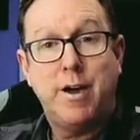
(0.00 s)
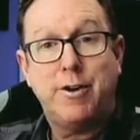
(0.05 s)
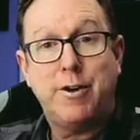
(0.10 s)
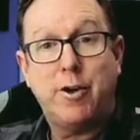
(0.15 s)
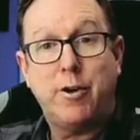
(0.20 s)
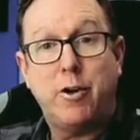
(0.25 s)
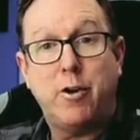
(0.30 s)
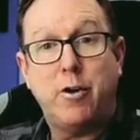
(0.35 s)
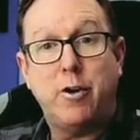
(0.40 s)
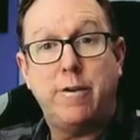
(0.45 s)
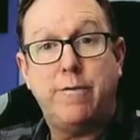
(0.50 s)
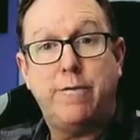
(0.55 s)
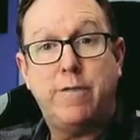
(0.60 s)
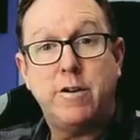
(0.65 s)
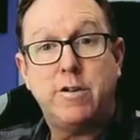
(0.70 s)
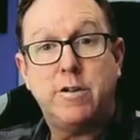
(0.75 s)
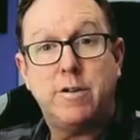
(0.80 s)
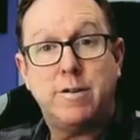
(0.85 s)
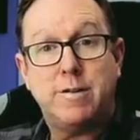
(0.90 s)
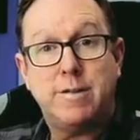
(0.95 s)
not only
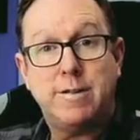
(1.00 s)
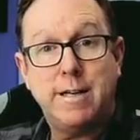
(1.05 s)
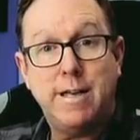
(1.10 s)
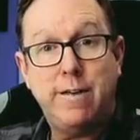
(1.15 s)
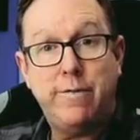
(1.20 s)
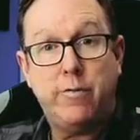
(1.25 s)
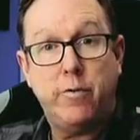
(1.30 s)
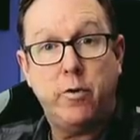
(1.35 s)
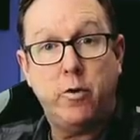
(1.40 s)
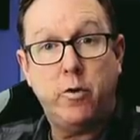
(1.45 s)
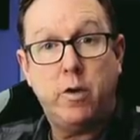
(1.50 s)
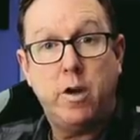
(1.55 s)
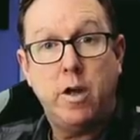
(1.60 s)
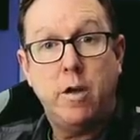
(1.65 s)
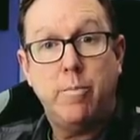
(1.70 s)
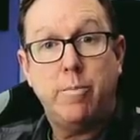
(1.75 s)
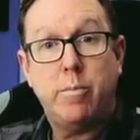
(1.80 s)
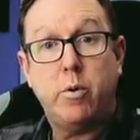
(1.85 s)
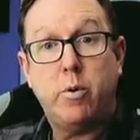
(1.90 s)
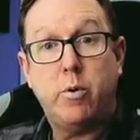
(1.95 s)
fish and seafood,
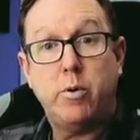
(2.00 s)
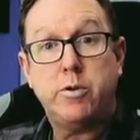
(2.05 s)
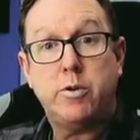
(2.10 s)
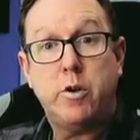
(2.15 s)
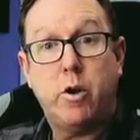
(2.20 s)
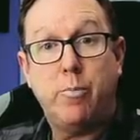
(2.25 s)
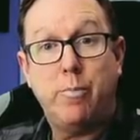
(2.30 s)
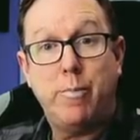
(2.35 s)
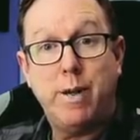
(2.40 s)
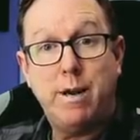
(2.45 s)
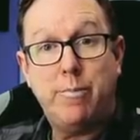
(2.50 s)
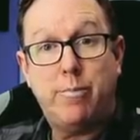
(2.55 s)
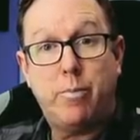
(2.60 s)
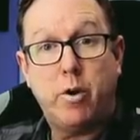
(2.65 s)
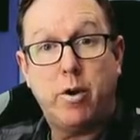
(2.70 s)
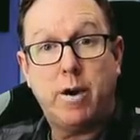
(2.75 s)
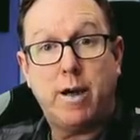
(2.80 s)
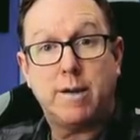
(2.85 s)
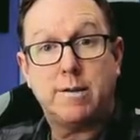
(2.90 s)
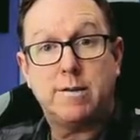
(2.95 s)
but also meat
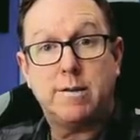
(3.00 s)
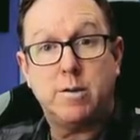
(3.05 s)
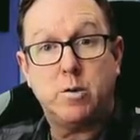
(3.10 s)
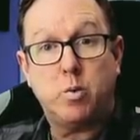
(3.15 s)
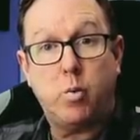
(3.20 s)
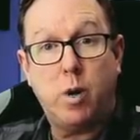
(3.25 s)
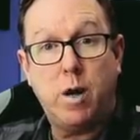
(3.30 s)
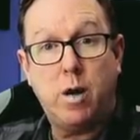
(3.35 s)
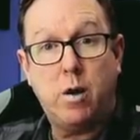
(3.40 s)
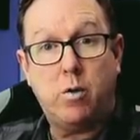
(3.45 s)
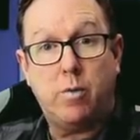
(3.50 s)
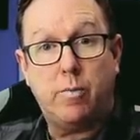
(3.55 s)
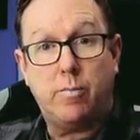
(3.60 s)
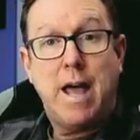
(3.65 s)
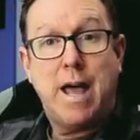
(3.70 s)
products as well.